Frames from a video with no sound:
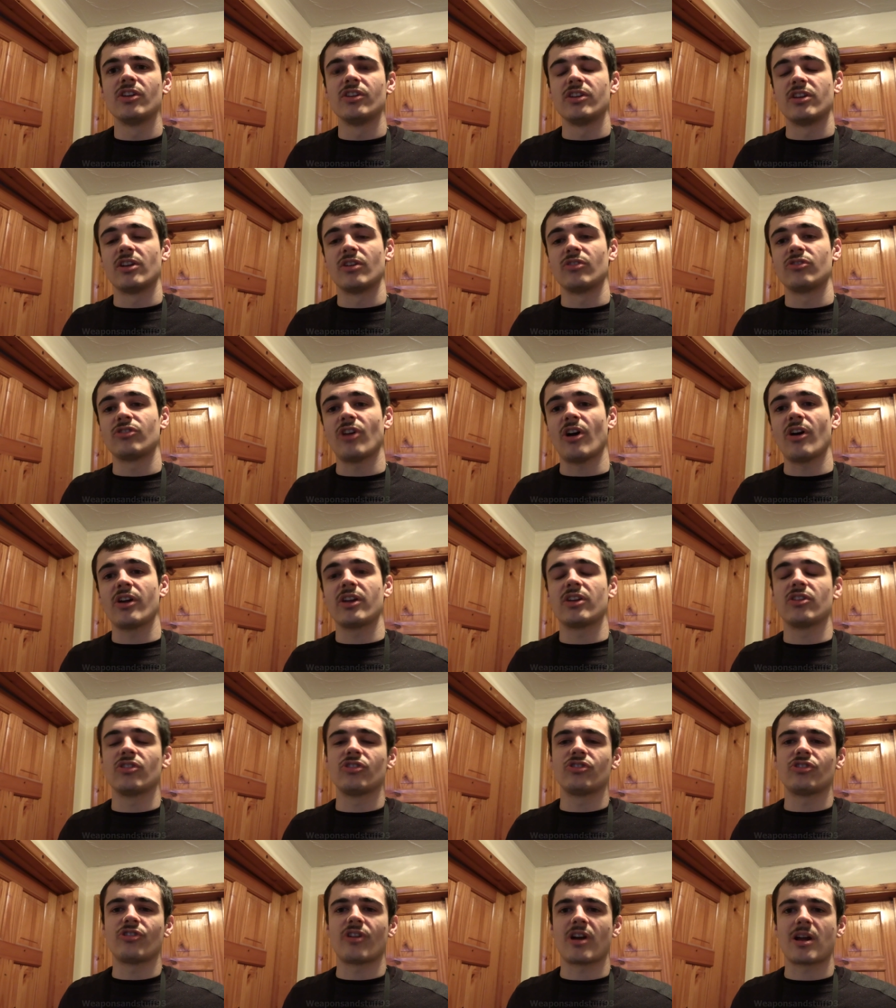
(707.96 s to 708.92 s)
You know,
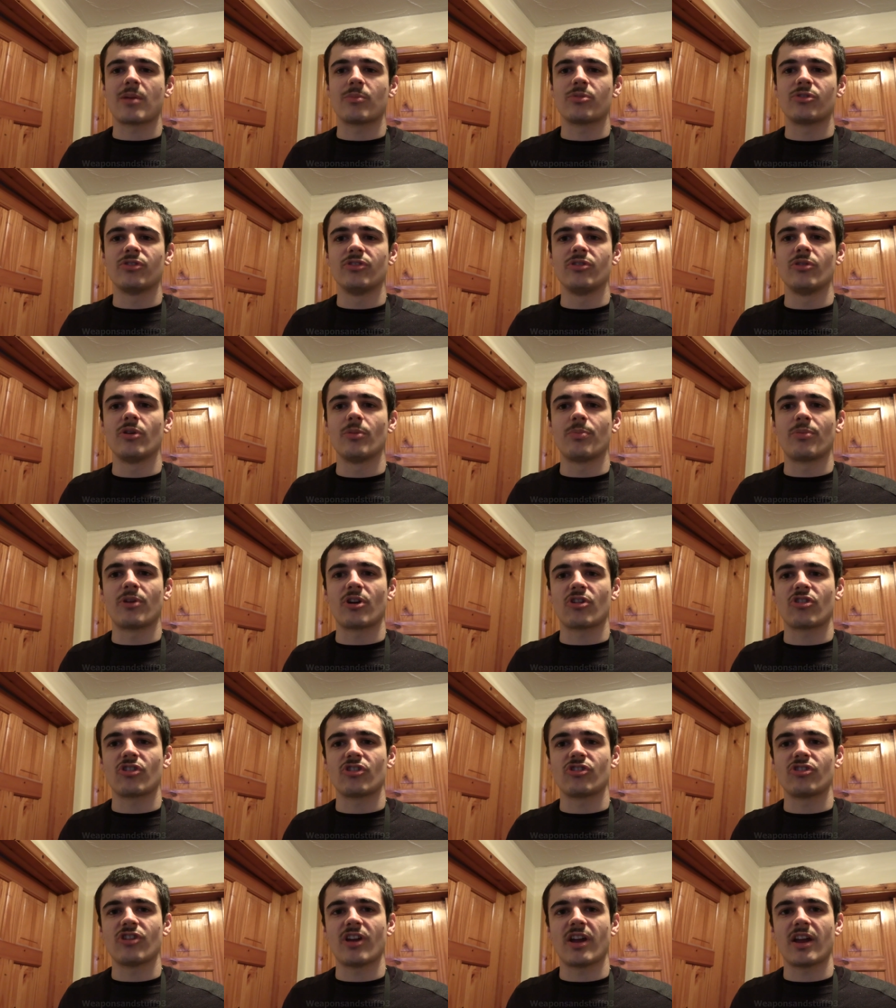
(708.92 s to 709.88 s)
tighten the straps and do a
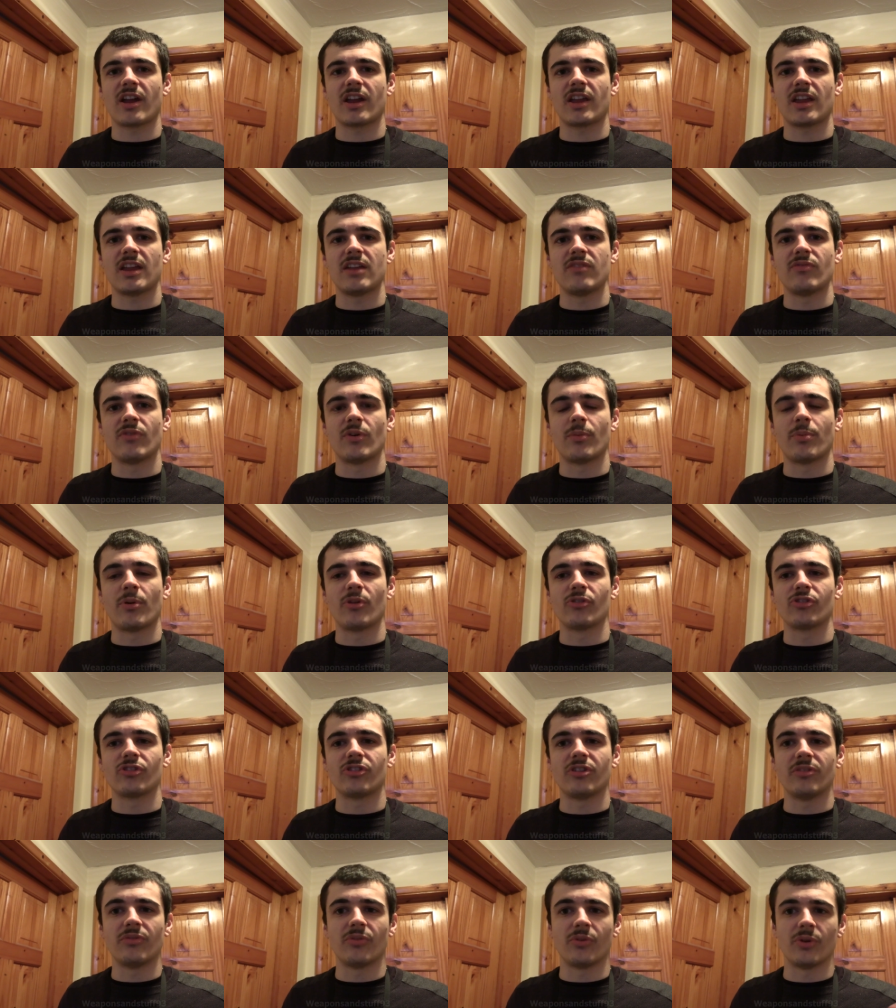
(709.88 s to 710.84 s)
pressure check, either a
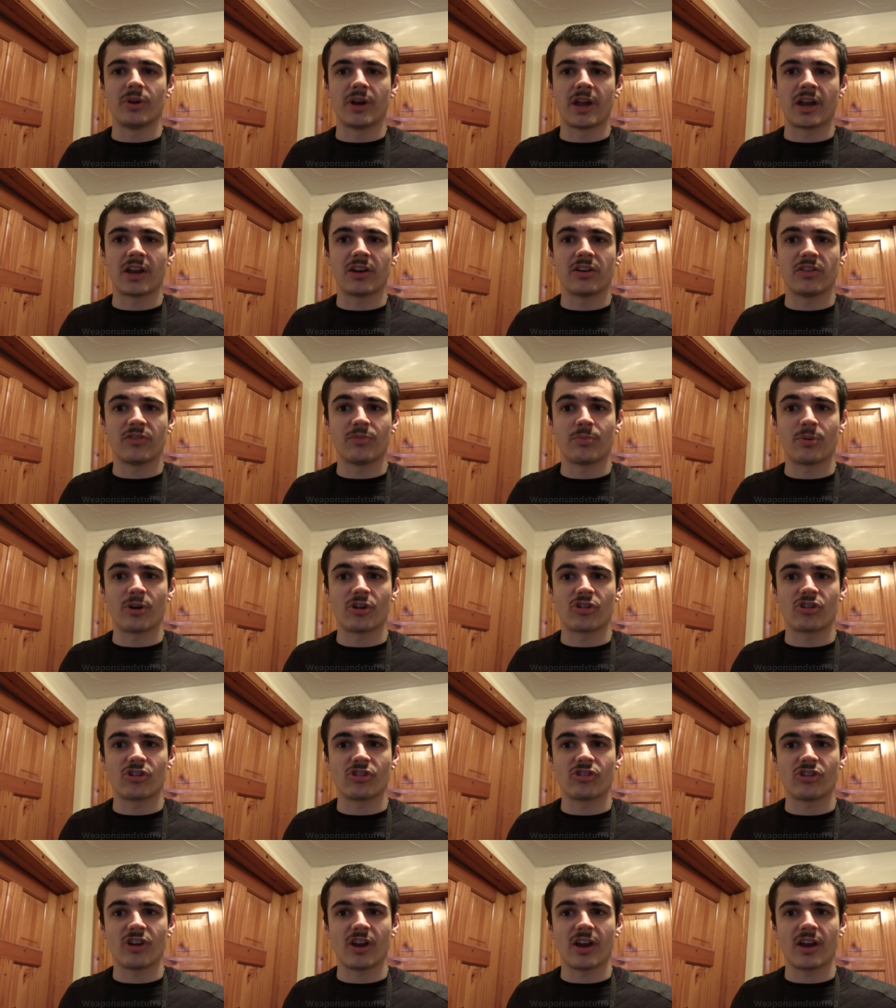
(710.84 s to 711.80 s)
positive or a negative
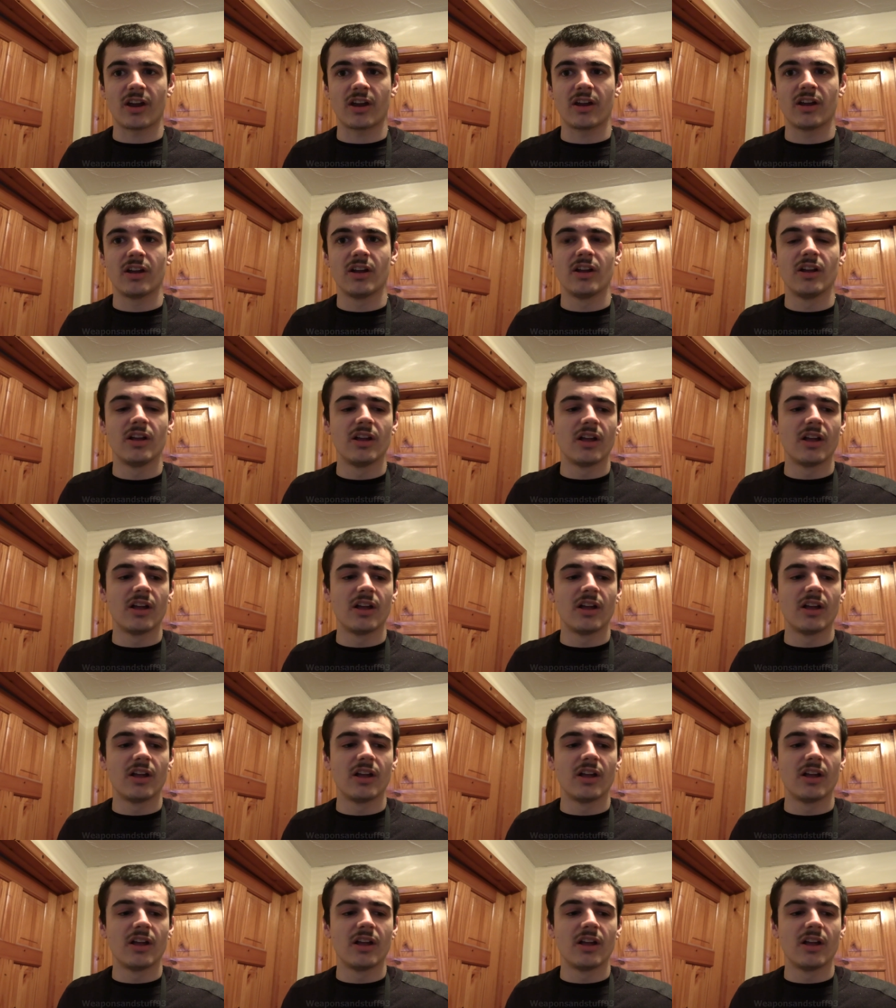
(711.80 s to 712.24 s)
pressure check.